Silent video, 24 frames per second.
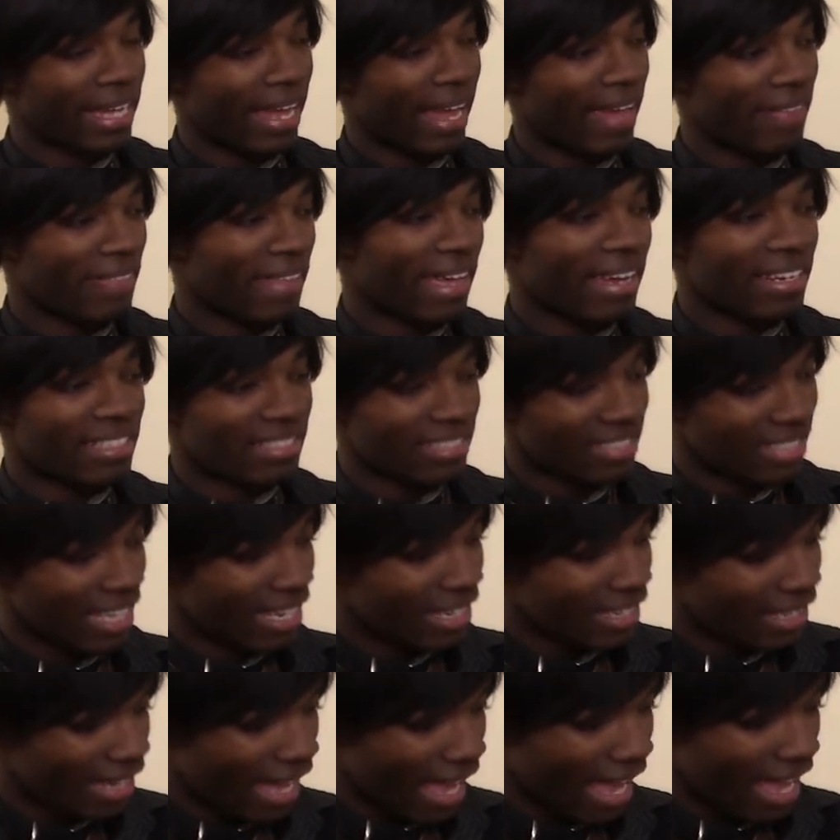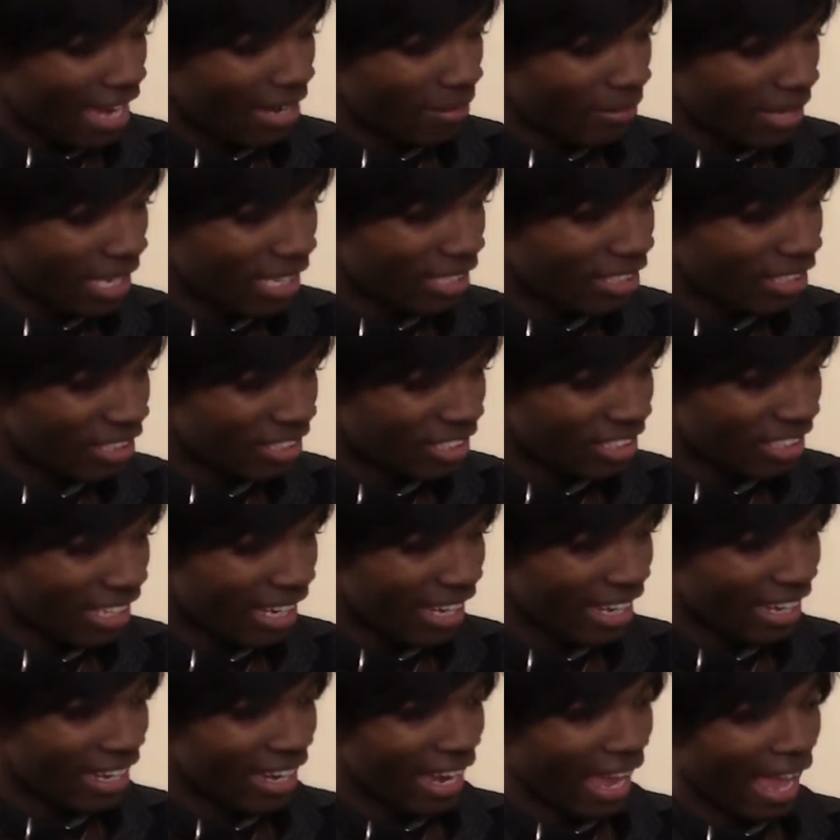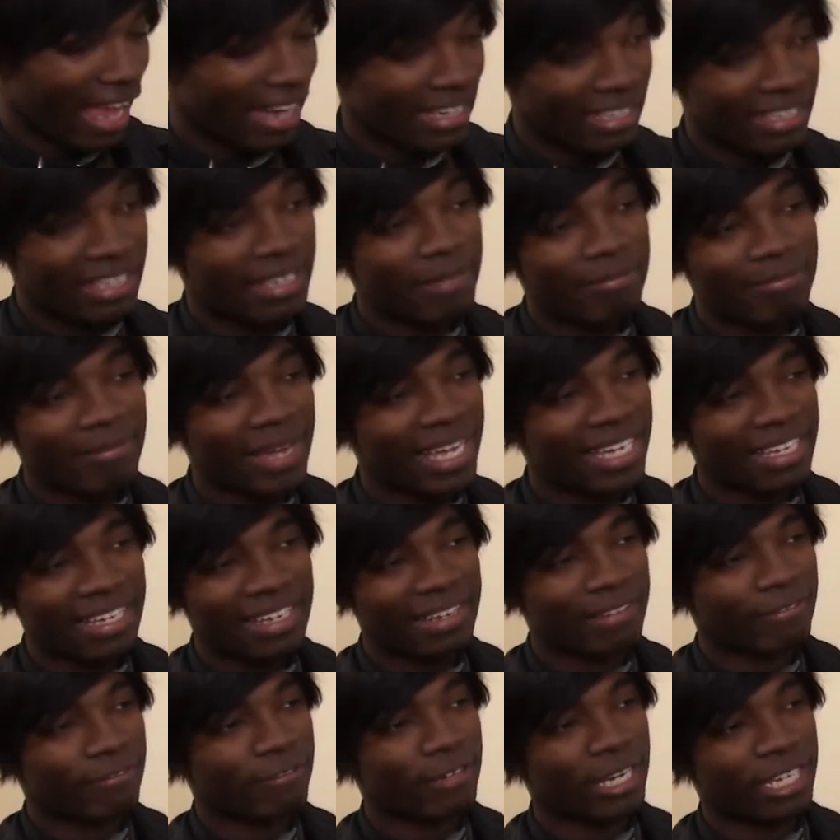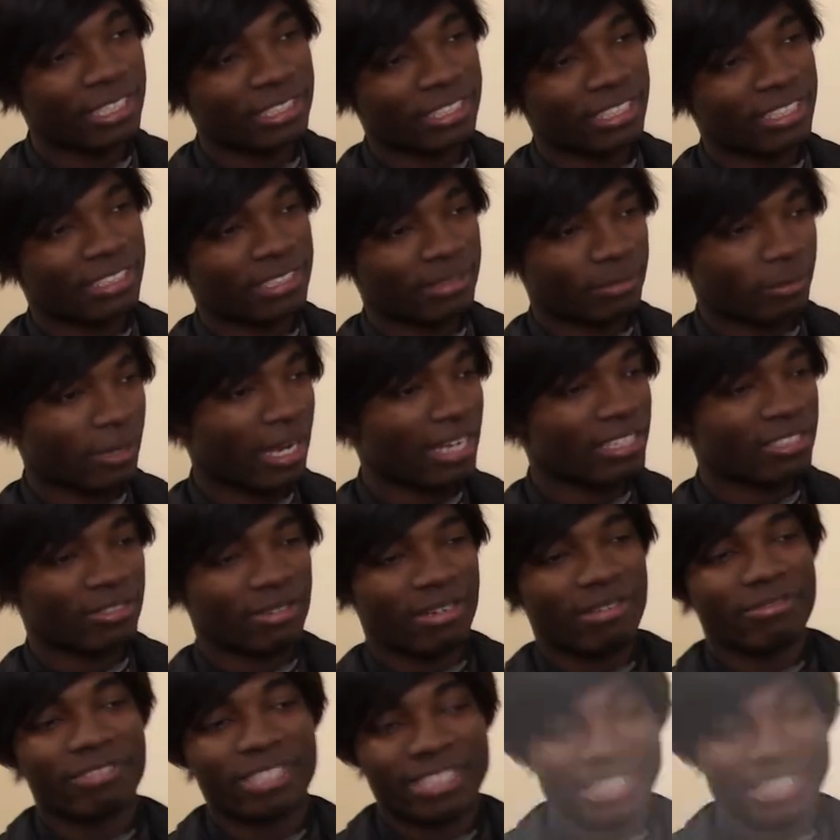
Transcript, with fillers: and that is take an anime cliche and keep making it fresh and surprise you every